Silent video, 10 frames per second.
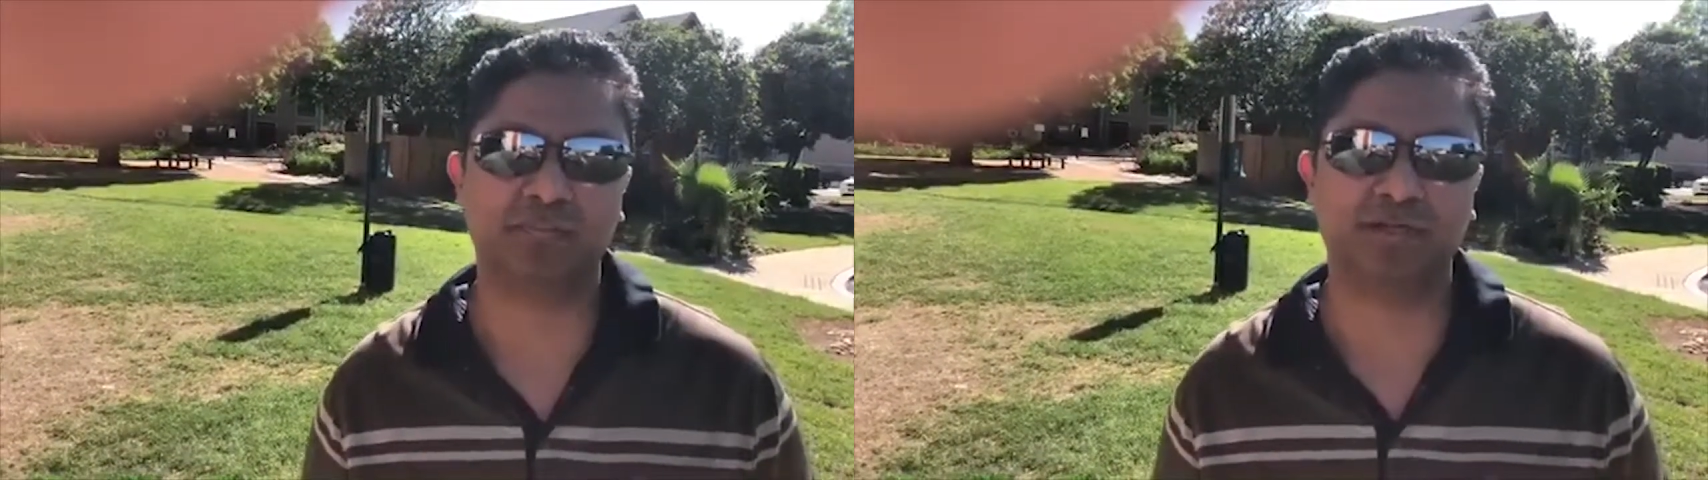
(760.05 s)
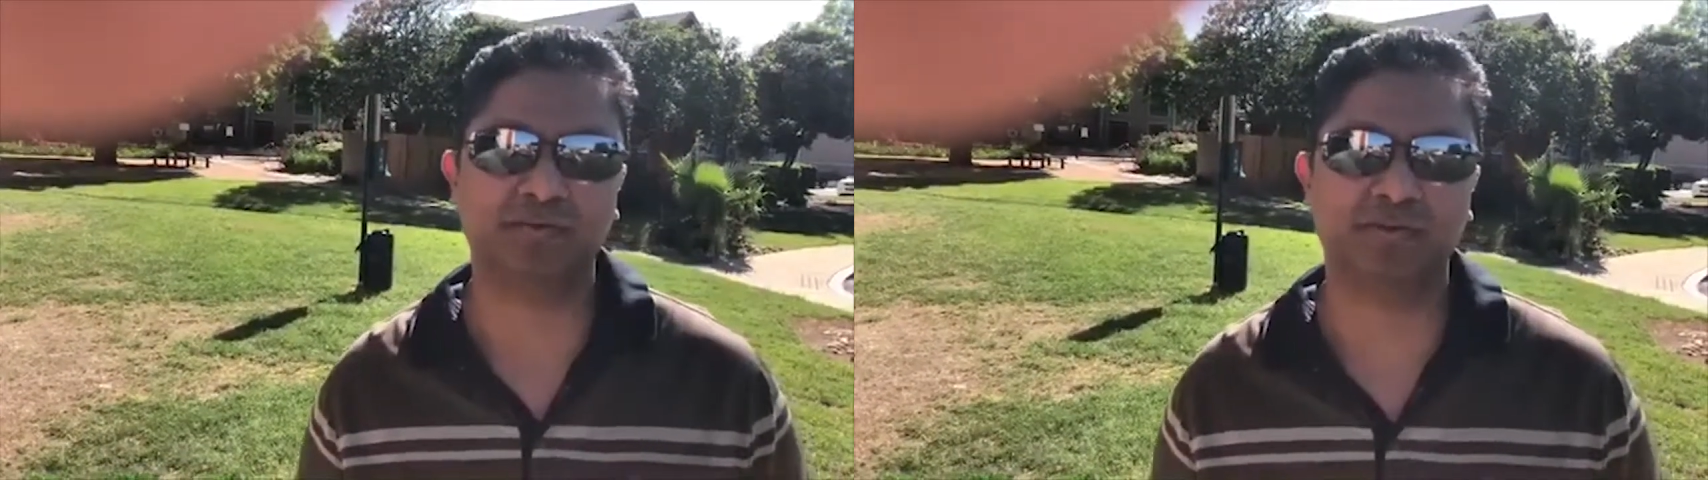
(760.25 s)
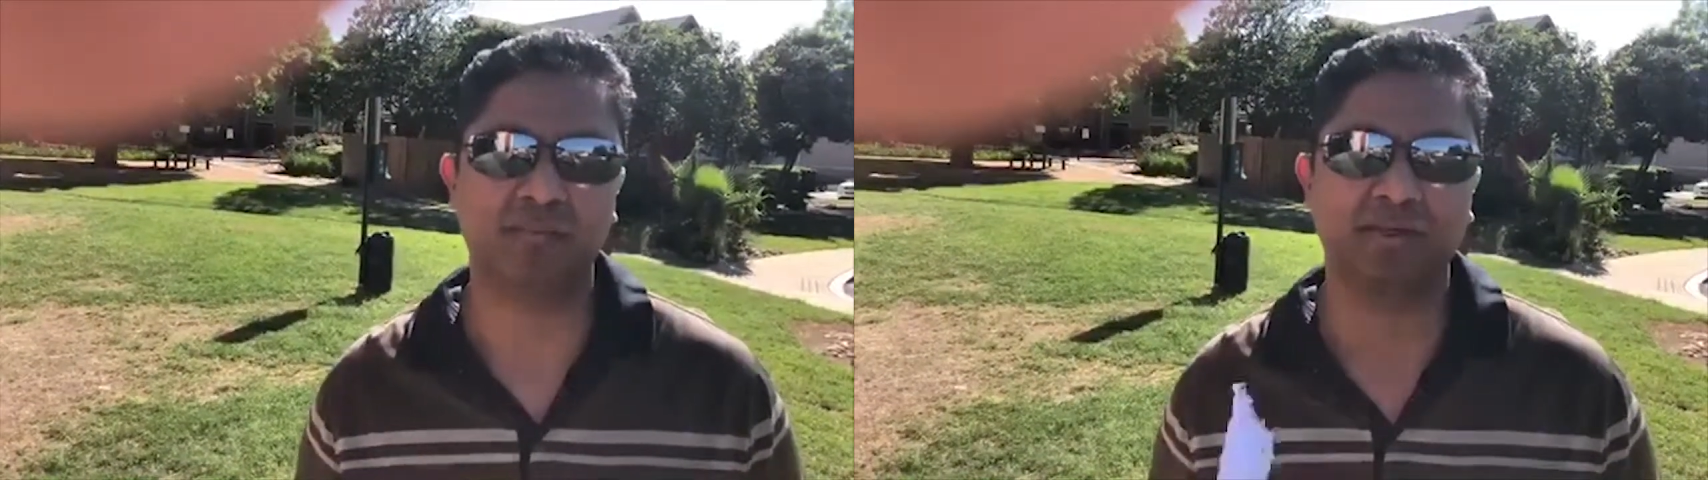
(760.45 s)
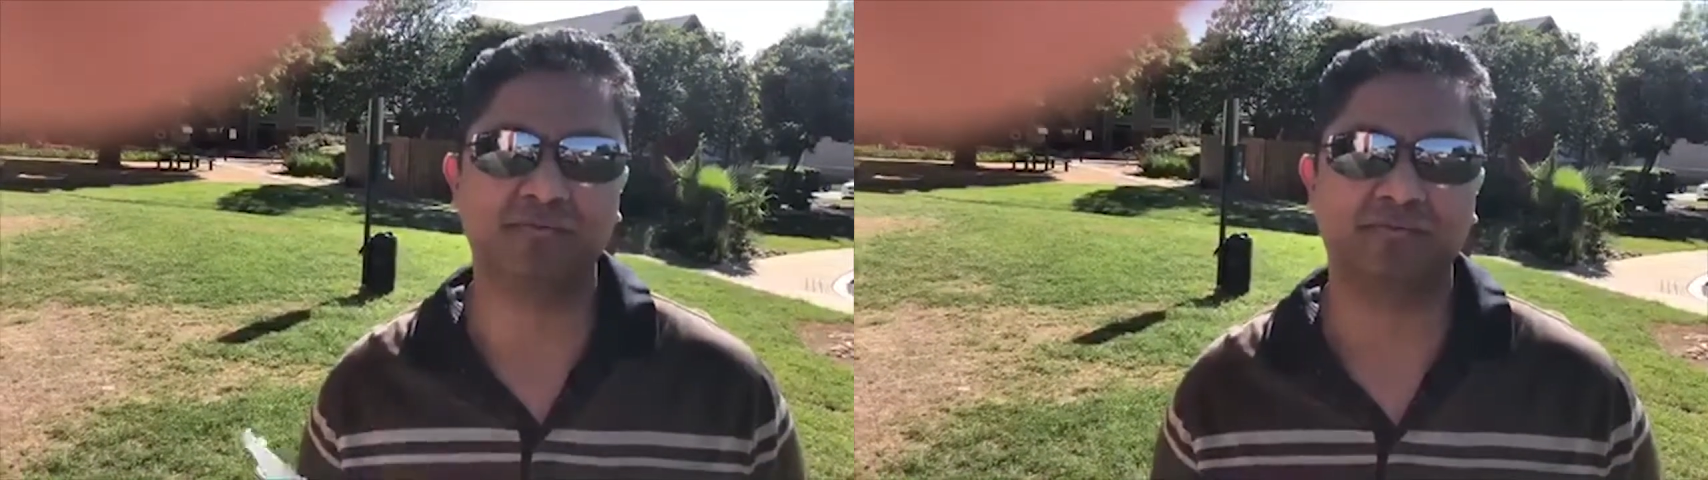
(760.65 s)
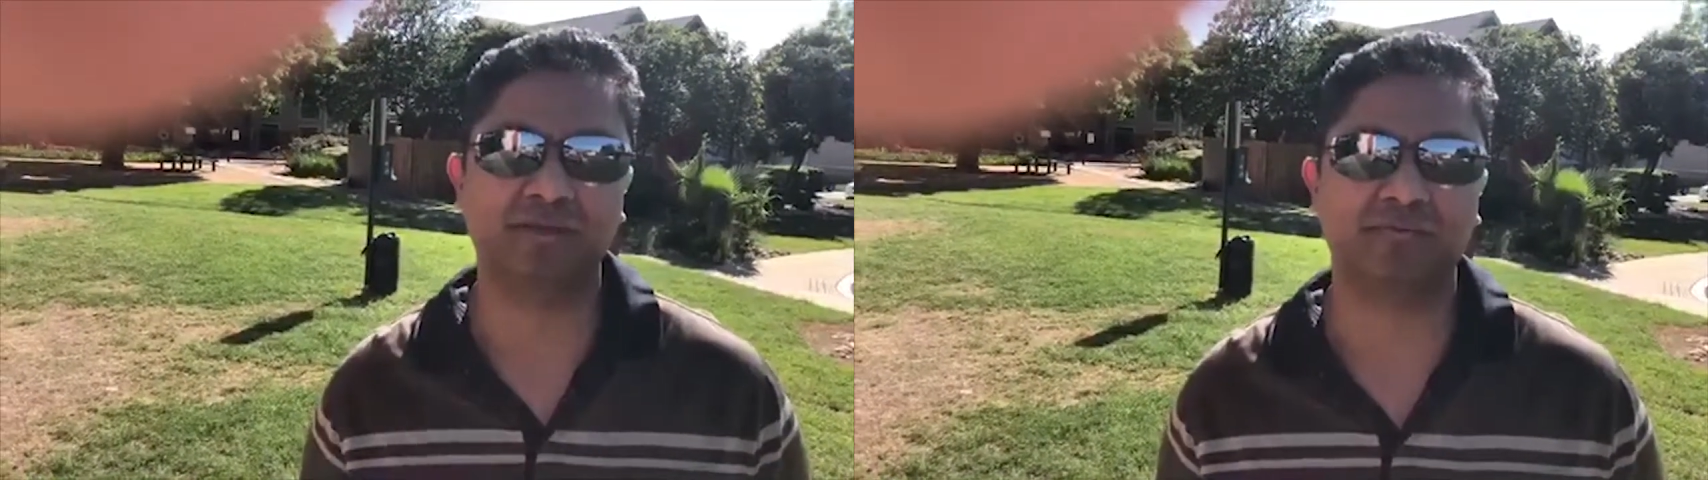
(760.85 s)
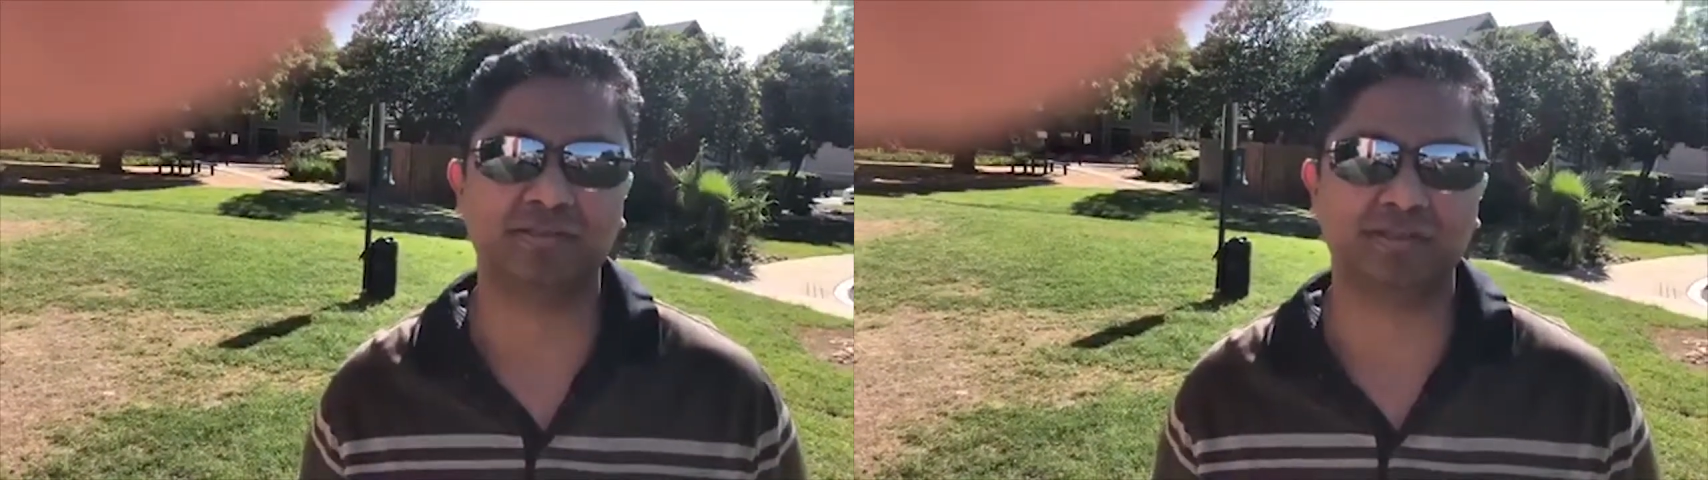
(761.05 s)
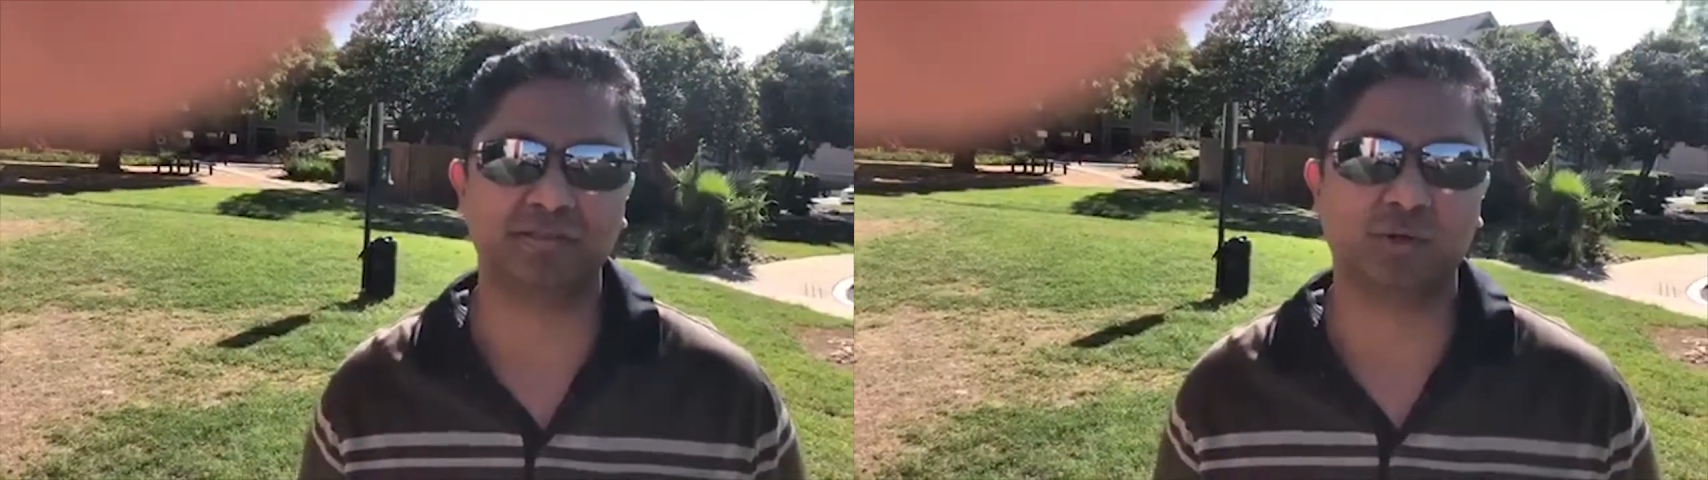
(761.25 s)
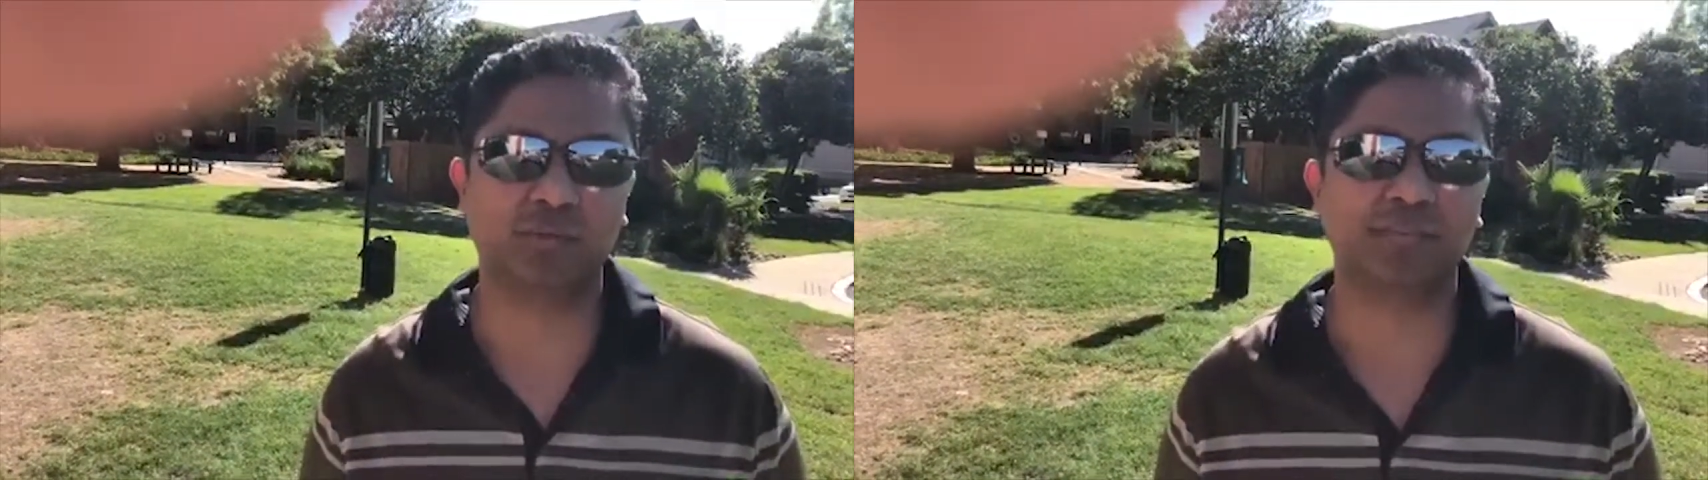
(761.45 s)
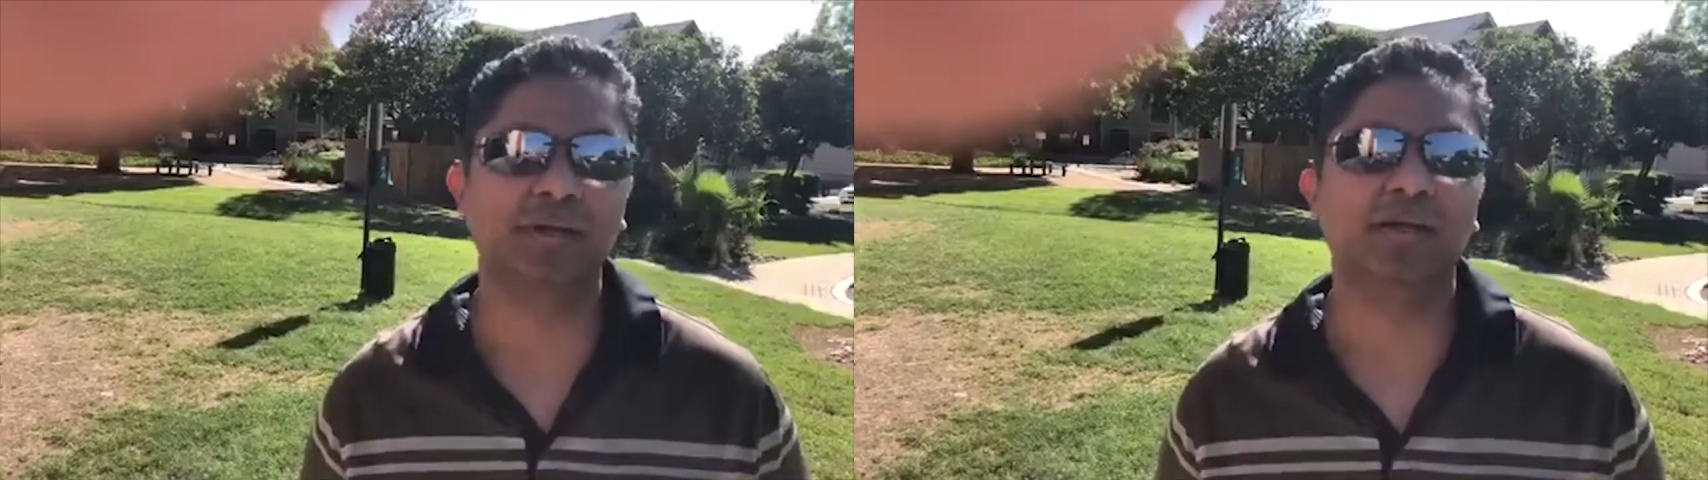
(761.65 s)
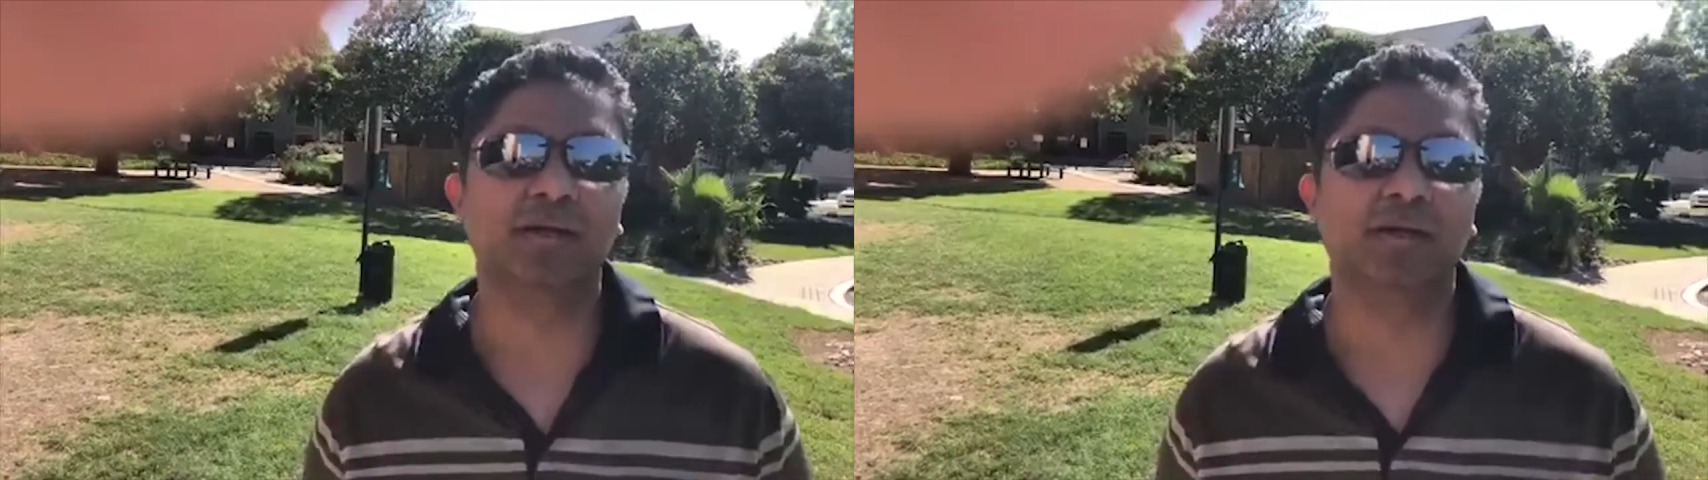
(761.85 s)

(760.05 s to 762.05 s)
multifamily investors group.